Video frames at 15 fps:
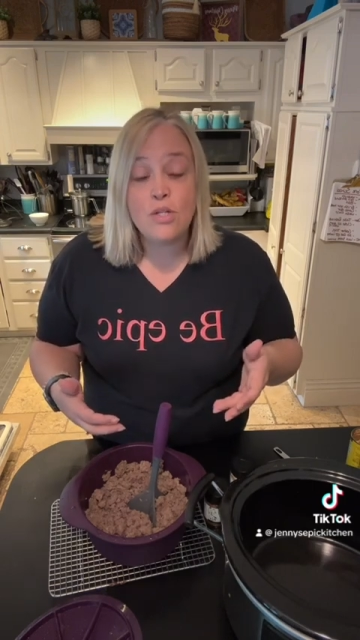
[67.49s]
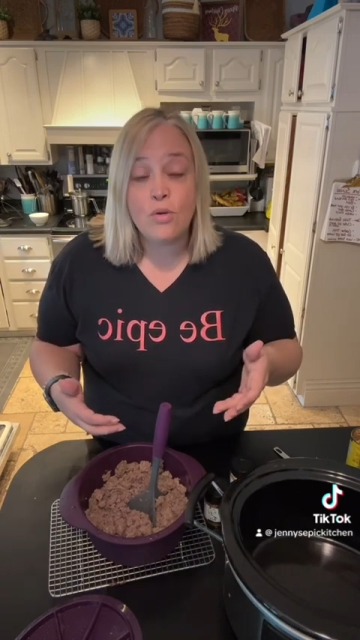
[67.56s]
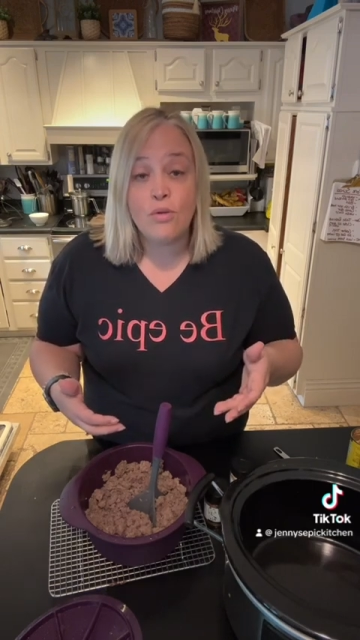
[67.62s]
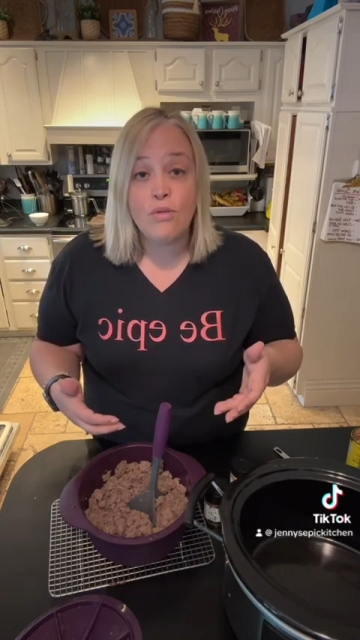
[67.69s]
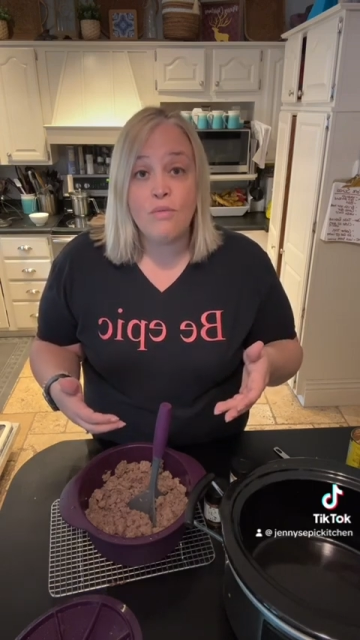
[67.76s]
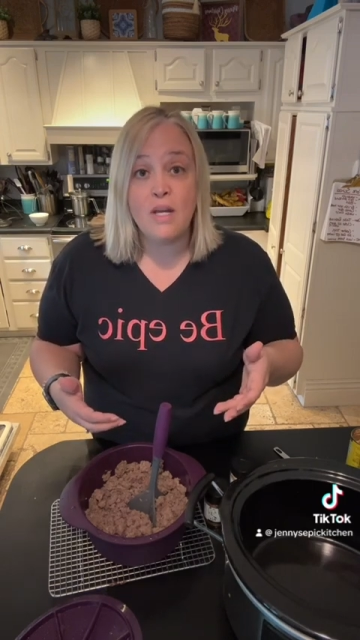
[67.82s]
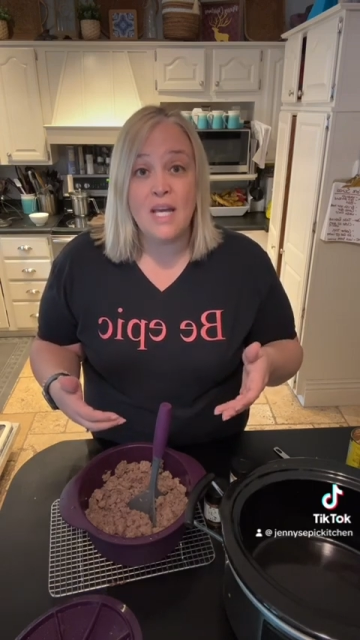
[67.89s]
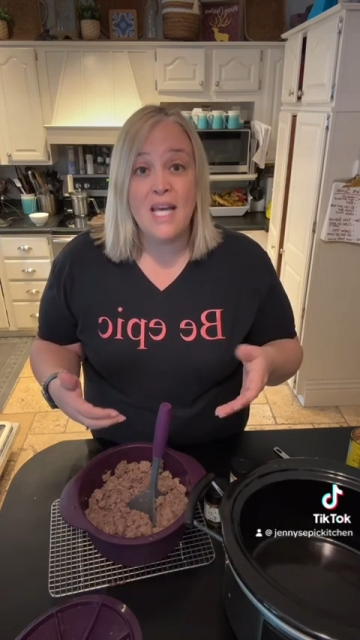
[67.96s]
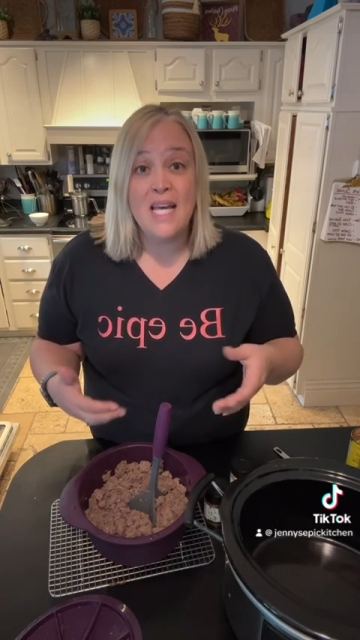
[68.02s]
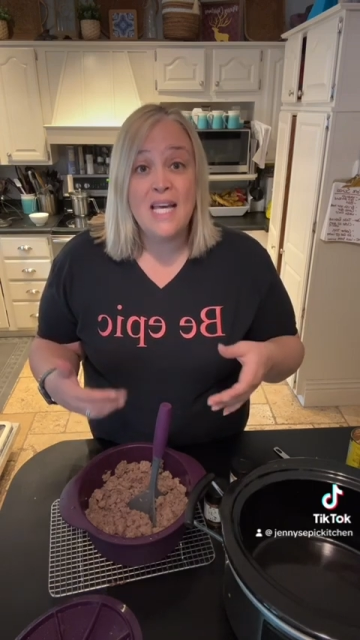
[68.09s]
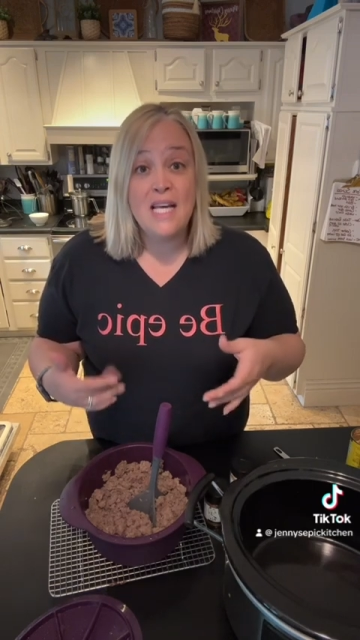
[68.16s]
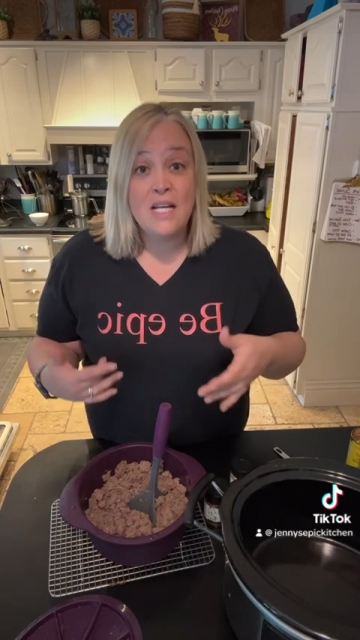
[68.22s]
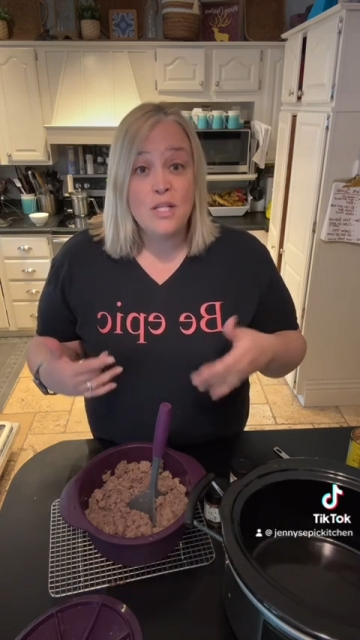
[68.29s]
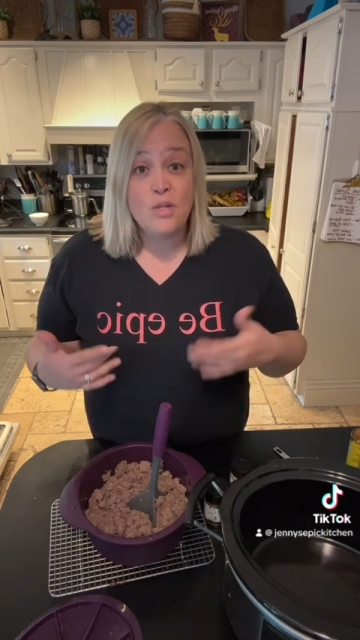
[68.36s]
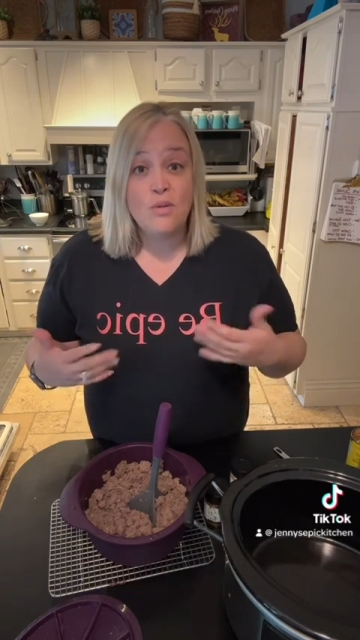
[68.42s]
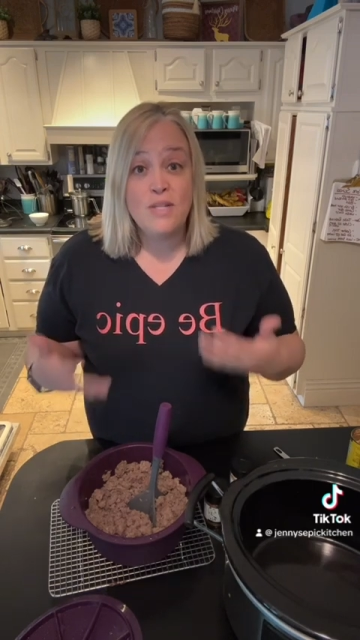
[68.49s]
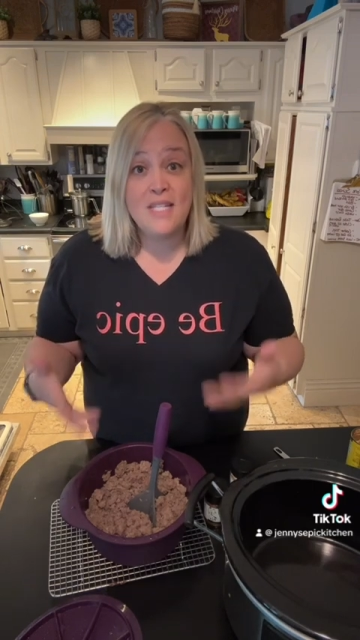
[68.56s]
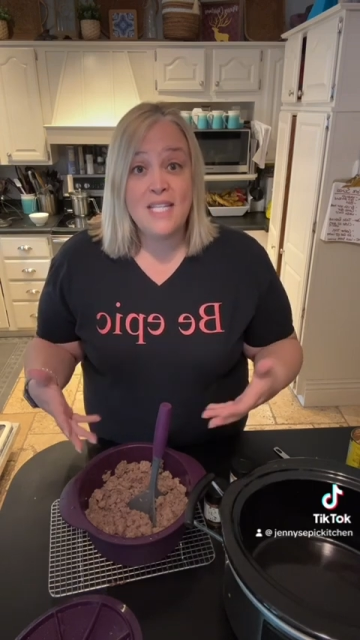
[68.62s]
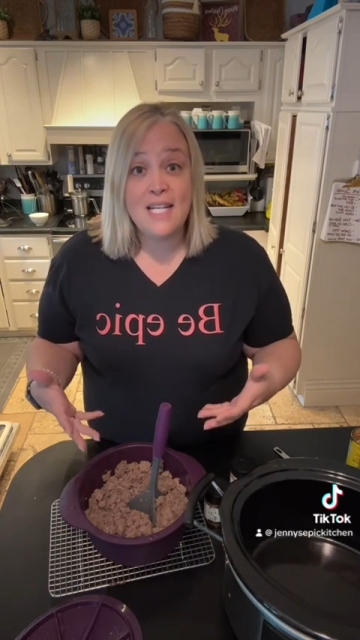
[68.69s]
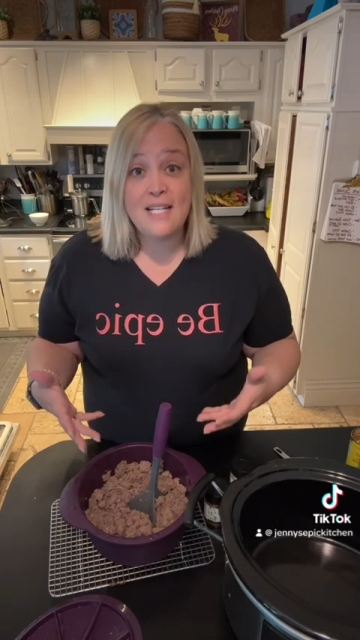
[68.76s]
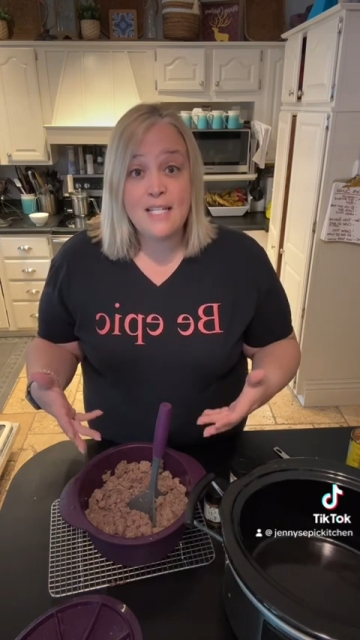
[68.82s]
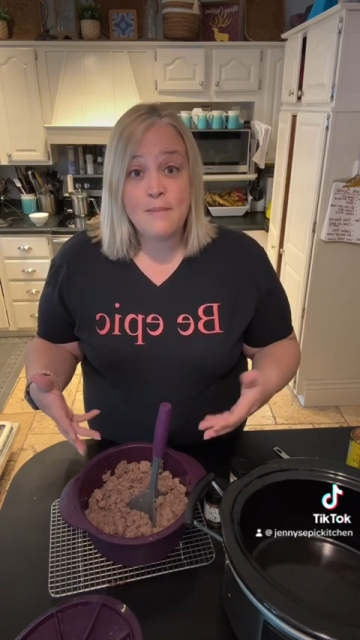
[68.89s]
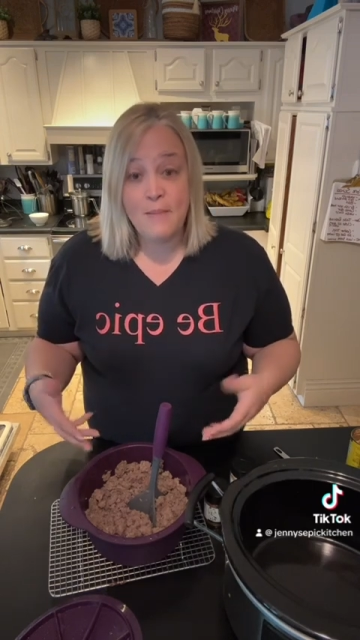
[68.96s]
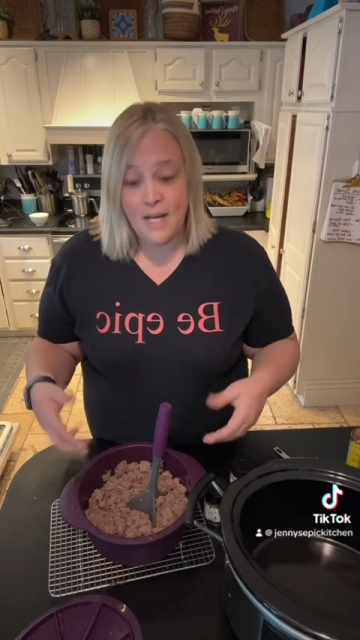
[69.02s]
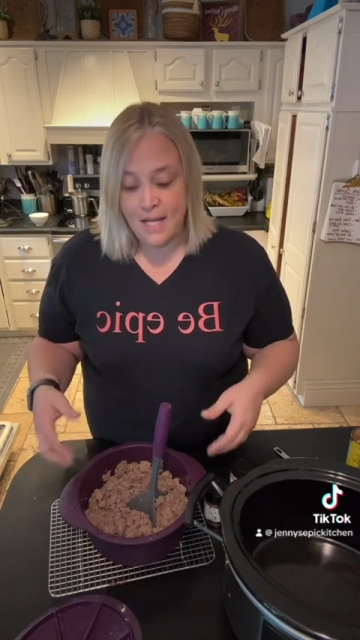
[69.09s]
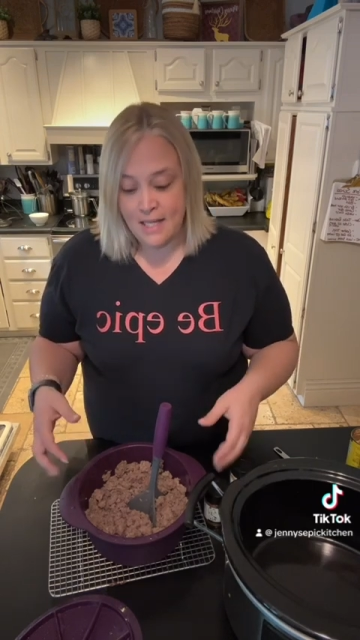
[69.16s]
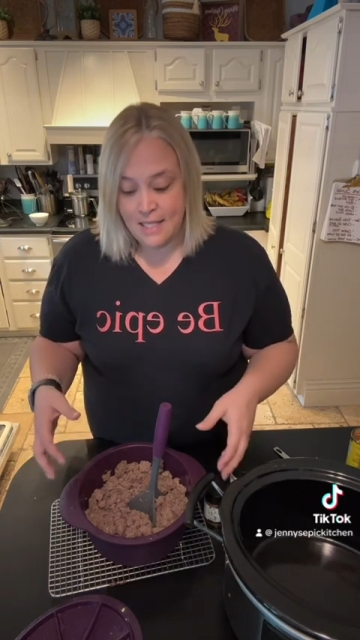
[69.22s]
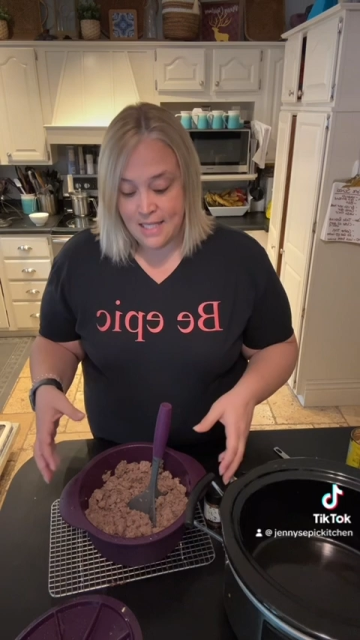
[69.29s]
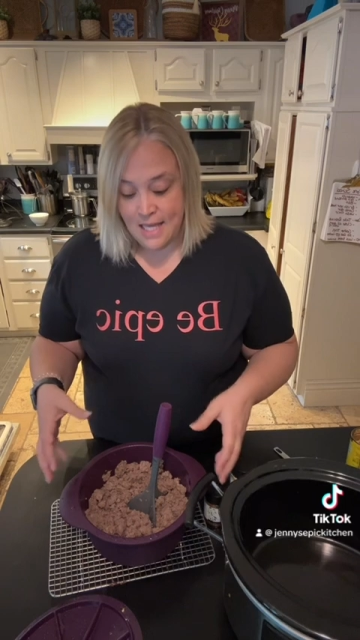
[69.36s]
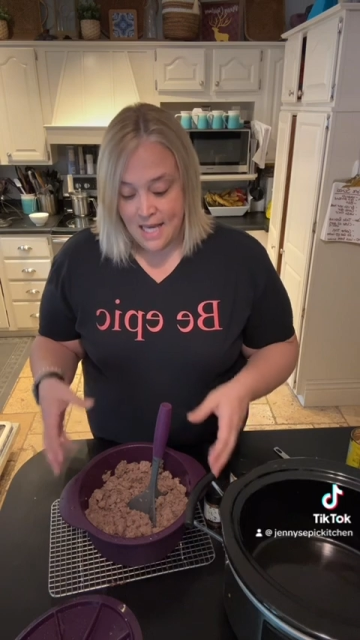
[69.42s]
or 3. So 6
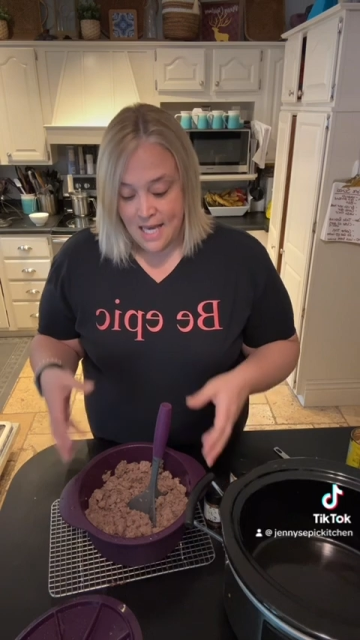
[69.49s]
minutes.